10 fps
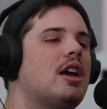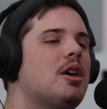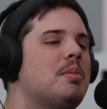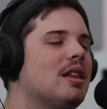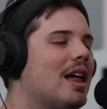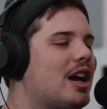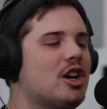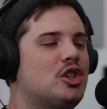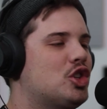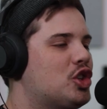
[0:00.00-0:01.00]
They could be like
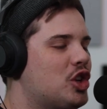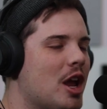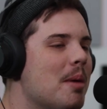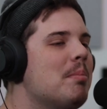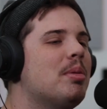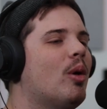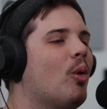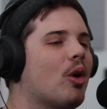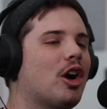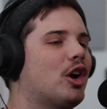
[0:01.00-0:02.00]
a chimp
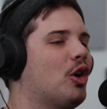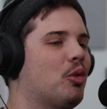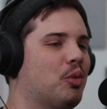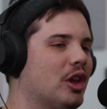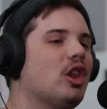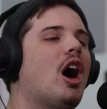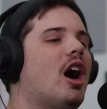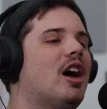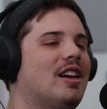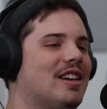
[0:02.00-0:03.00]
or a
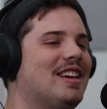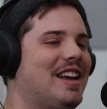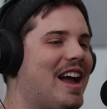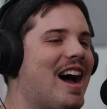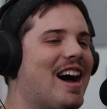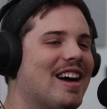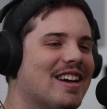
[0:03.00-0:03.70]
gorilla. Yeah.